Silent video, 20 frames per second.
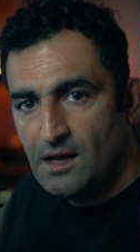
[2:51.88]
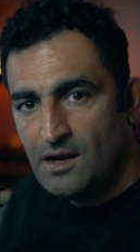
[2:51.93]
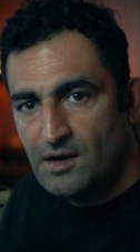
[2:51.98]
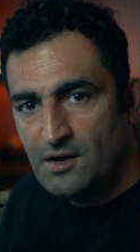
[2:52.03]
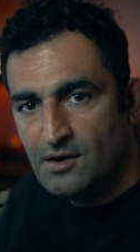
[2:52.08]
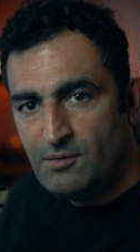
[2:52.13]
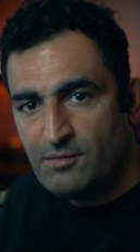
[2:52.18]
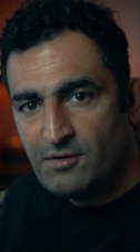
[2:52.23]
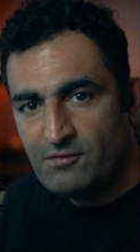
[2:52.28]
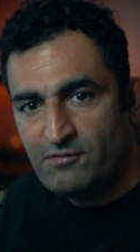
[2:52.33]

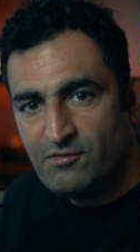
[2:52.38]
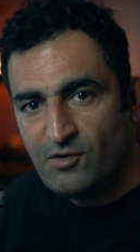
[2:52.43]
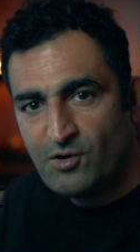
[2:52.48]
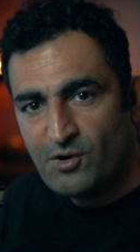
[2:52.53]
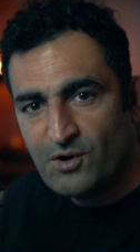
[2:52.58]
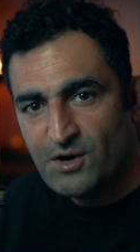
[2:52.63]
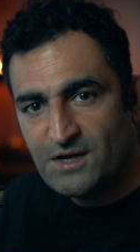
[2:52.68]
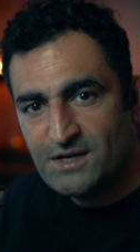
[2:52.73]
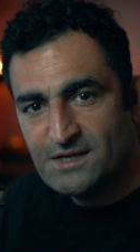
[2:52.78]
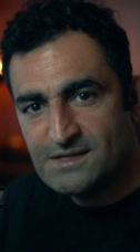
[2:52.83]
Number
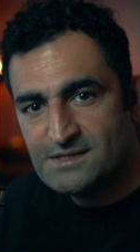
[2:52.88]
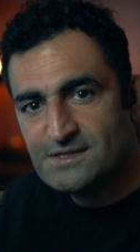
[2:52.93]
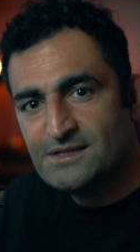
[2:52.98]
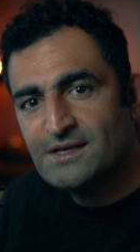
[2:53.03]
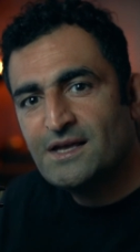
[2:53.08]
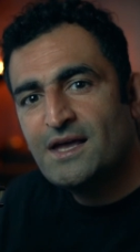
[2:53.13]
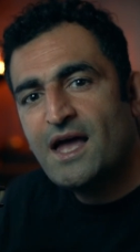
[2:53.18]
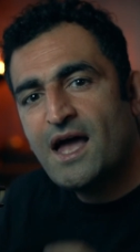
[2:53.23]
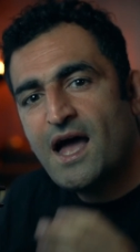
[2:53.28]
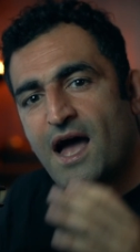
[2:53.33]
4 is
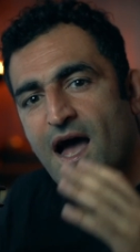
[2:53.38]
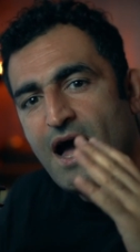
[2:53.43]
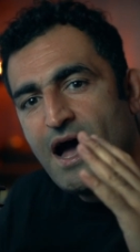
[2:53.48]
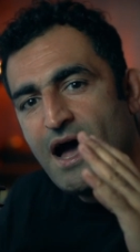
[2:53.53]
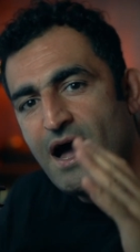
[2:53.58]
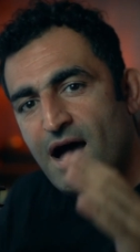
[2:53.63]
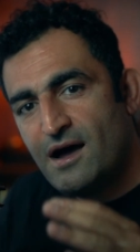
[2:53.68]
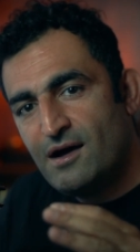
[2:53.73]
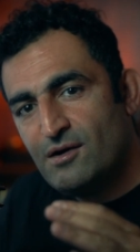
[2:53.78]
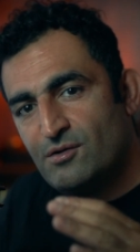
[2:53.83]

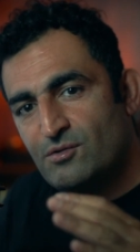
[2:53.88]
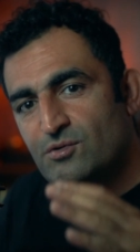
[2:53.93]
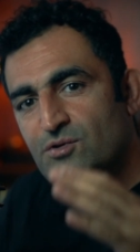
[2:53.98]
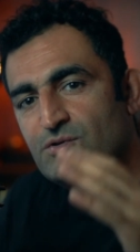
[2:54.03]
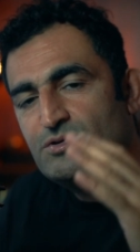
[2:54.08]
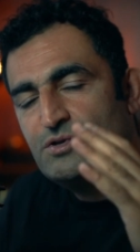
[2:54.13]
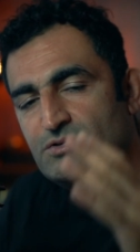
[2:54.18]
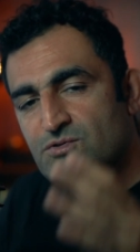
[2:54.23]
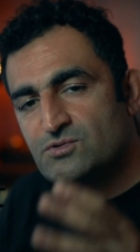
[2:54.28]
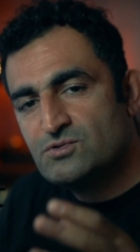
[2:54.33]
how
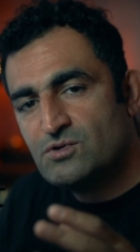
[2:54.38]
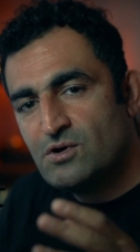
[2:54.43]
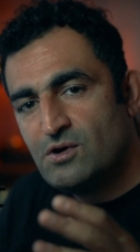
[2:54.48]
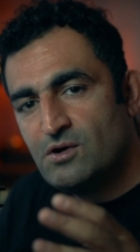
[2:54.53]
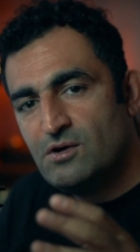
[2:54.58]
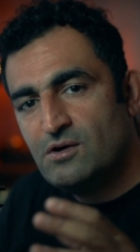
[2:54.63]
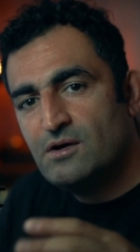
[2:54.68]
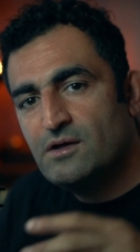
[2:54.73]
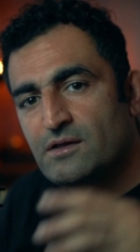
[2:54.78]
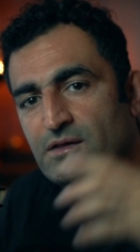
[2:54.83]
to draw
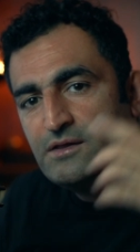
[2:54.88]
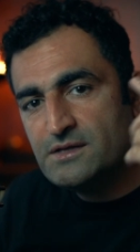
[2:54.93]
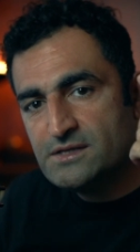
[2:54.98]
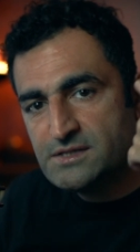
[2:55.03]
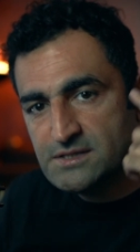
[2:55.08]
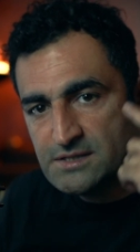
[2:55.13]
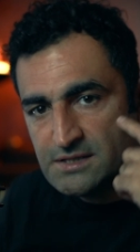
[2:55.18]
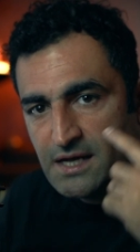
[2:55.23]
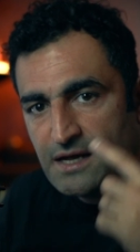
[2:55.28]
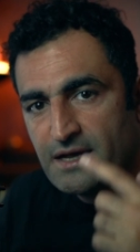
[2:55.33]
the
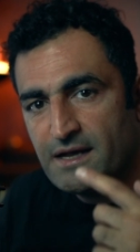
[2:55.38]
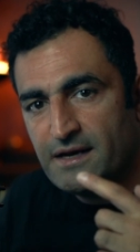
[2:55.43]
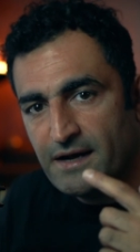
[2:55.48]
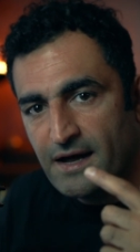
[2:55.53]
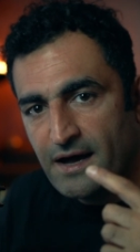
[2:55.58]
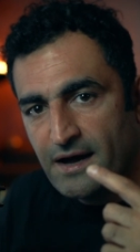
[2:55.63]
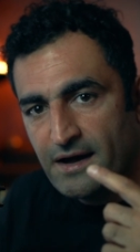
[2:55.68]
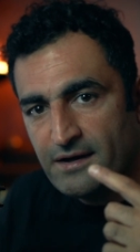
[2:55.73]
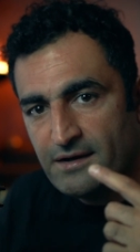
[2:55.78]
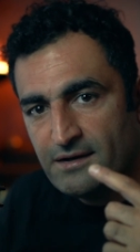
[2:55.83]
second
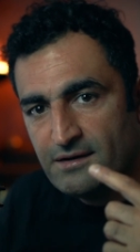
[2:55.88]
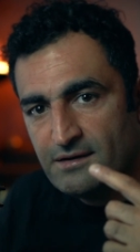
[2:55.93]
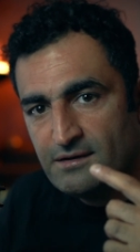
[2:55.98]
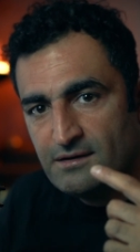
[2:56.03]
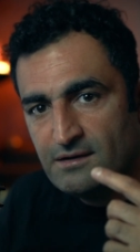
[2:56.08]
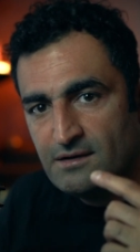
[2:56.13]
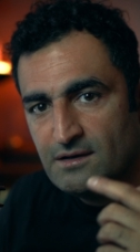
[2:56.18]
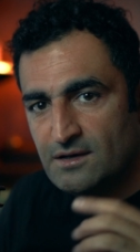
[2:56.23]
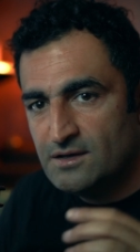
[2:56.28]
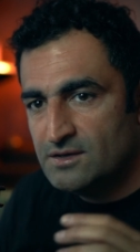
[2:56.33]
eye.
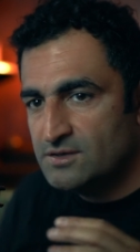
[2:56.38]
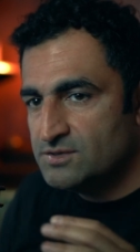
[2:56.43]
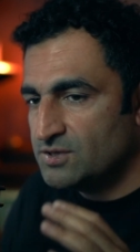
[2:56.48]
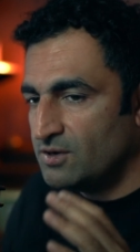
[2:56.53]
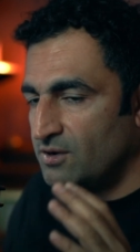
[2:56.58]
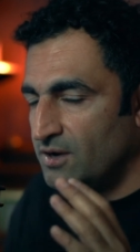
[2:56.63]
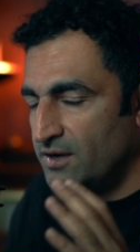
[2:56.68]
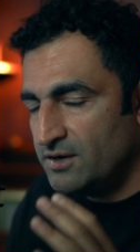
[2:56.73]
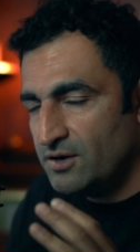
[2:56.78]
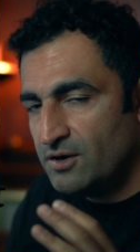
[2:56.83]
So
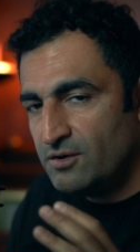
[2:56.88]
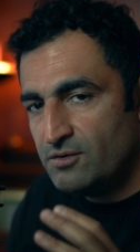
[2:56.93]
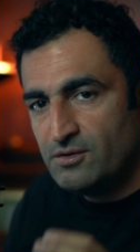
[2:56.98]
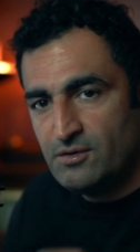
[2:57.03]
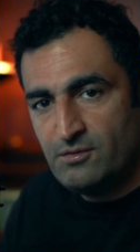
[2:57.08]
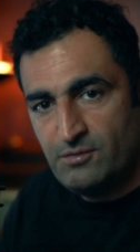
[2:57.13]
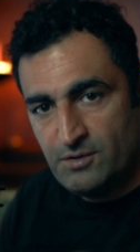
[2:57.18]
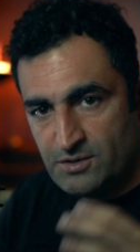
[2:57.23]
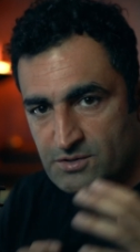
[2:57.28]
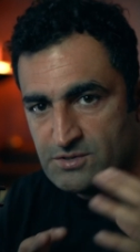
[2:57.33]
I know
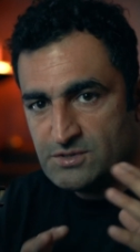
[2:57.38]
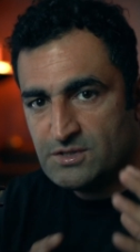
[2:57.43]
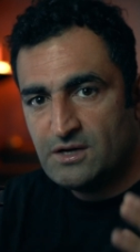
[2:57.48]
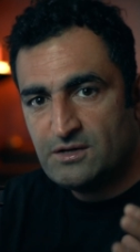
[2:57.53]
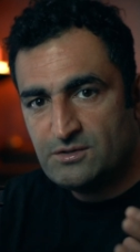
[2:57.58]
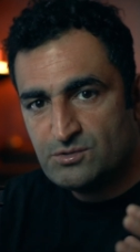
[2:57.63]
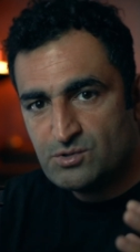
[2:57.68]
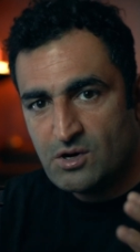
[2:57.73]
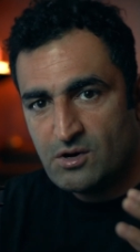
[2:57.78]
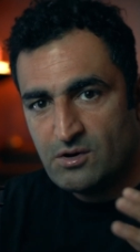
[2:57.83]
when you start
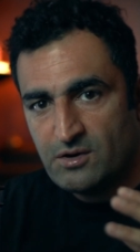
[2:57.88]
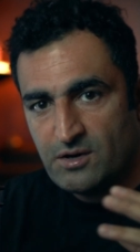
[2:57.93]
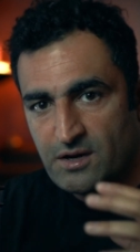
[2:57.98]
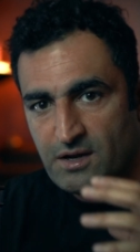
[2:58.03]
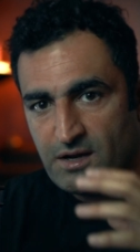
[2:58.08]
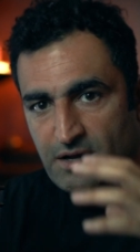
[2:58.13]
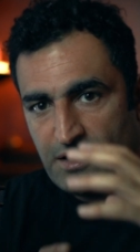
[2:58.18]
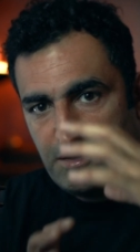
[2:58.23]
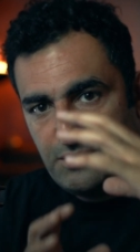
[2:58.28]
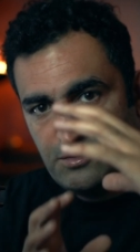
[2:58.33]
drawing
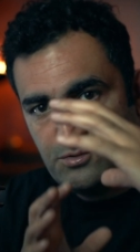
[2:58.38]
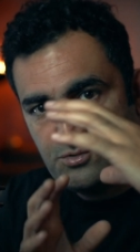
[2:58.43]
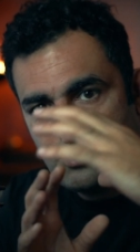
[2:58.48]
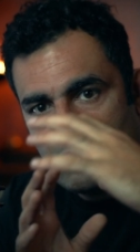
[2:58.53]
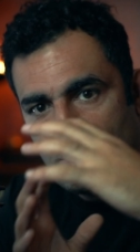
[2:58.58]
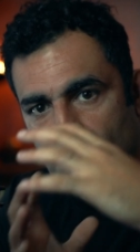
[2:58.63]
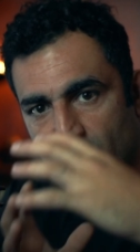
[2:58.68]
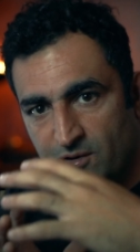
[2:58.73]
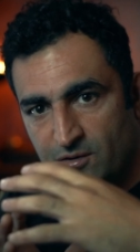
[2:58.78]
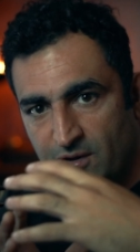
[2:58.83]
and you
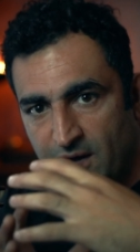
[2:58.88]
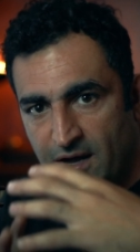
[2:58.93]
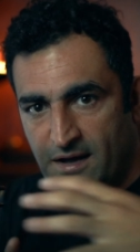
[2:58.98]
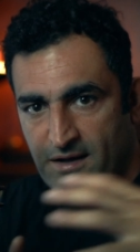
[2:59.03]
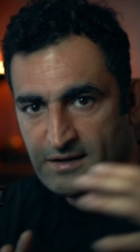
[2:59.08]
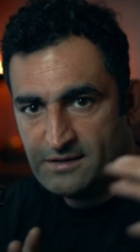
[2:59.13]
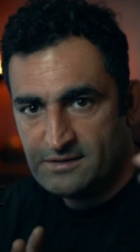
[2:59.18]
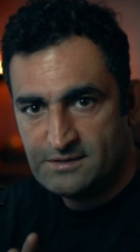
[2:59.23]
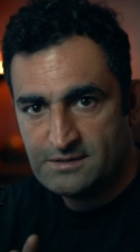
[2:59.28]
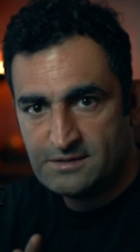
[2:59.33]
draw the
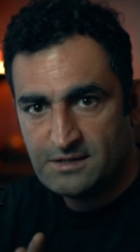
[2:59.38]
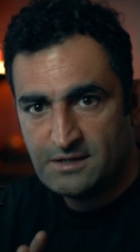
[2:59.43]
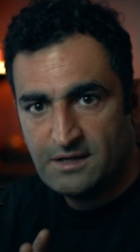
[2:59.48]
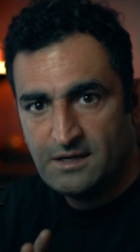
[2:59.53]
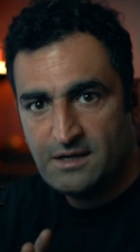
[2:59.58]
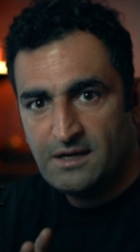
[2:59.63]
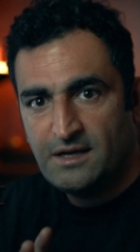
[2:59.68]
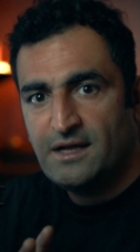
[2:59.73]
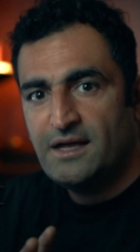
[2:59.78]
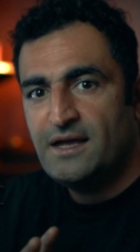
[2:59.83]
eyes,
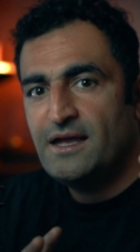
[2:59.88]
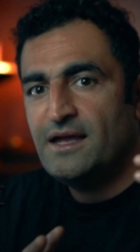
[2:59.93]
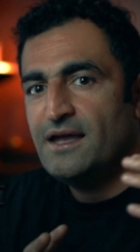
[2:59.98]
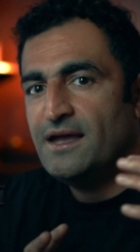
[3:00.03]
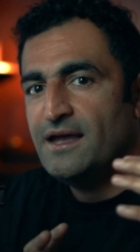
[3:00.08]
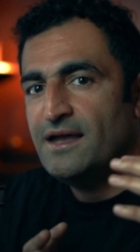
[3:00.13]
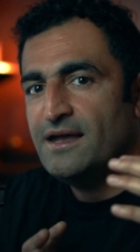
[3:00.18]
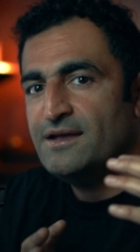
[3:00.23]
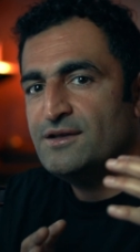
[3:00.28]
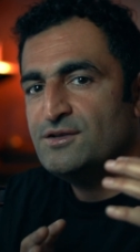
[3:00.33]

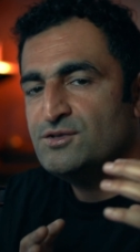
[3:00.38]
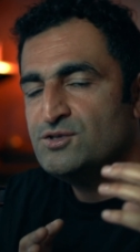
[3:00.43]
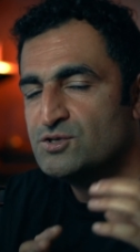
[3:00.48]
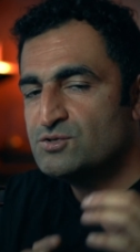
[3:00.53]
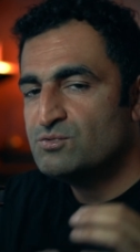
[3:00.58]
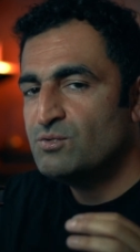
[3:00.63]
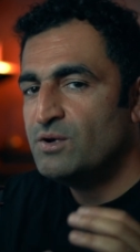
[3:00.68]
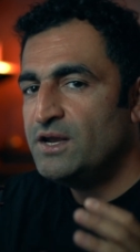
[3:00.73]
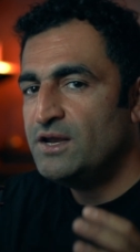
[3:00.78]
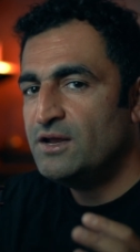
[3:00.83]
it's just
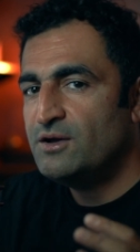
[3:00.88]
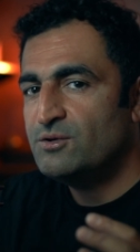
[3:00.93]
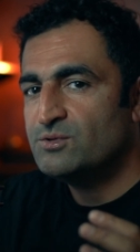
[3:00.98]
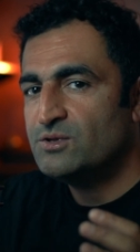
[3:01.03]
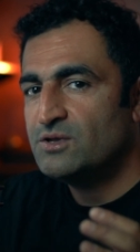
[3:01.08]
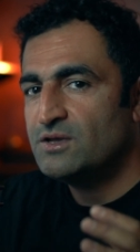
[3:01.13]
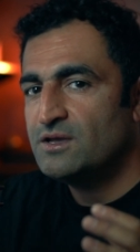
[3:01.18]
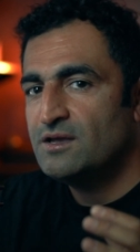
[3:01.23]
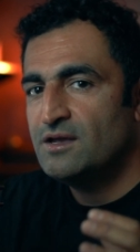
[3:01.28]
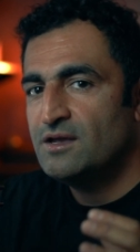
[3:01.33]
one note.